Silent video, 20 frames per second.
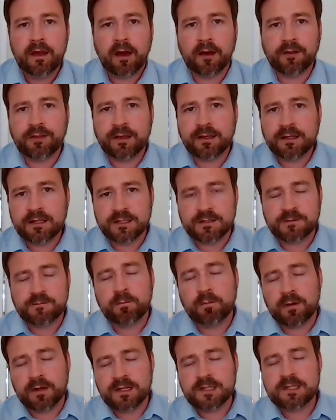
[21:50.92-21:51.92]
I think, as
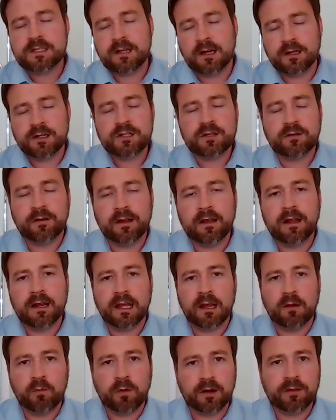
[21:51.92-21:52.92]
Fabrice touched on
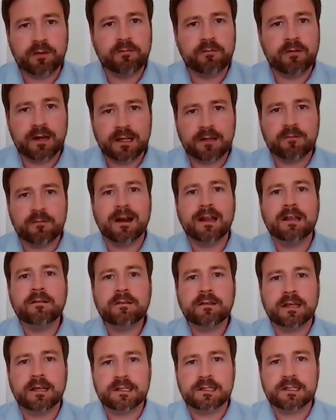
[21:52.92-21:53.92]
earlier, one of the really great
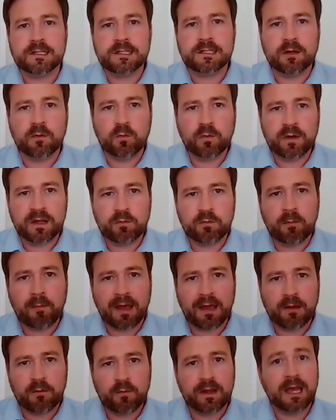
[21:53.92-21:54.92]
things is that we were
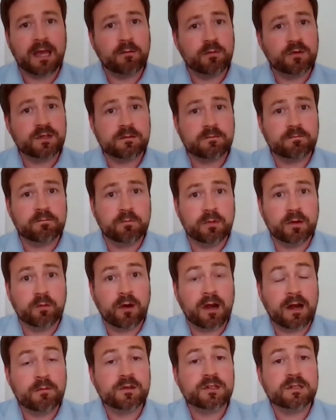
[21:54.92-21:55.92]
able
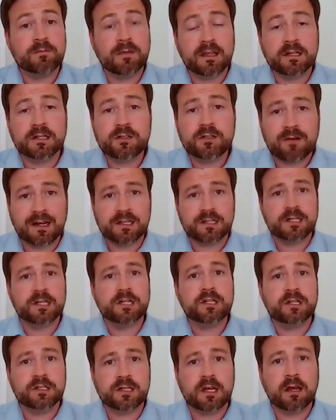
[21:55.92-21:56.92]
to make the
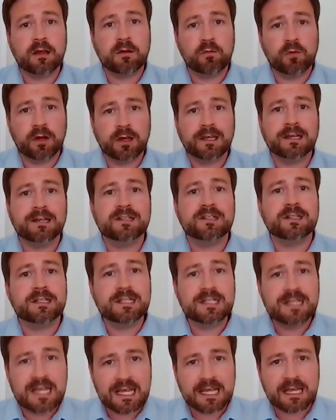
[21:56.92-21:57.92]
transition to home working as
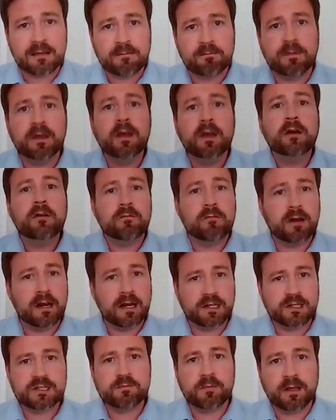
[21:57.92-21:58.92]
a team
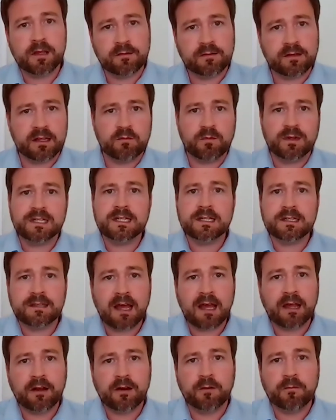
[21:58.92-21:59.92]
really smoothly. We did
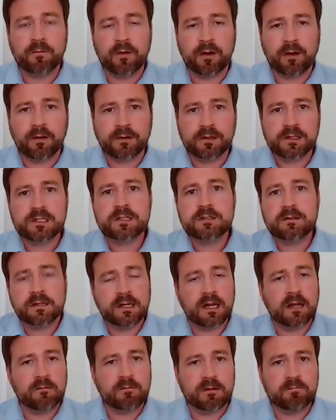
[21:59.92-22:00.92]
that in advance.
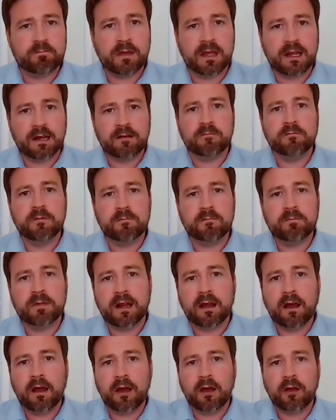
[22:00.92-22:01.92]
We've
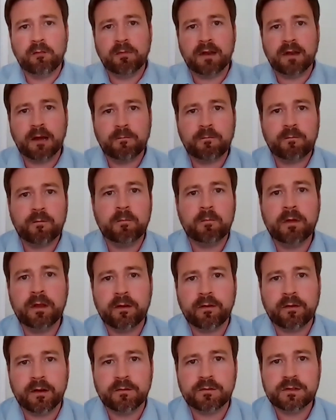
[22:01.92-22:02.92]
been at home now for a
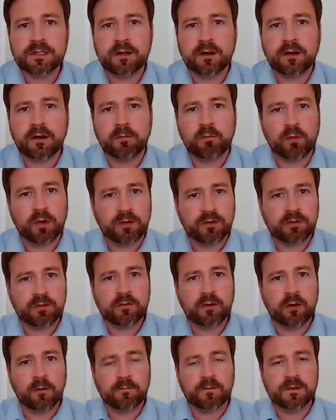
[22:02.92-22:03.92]
period of time with
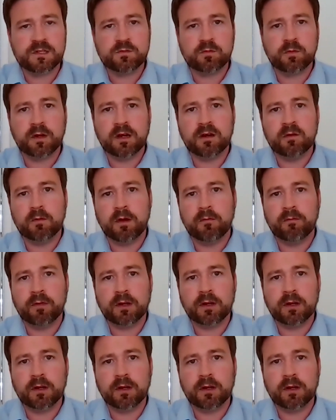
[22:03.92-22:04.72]
office work when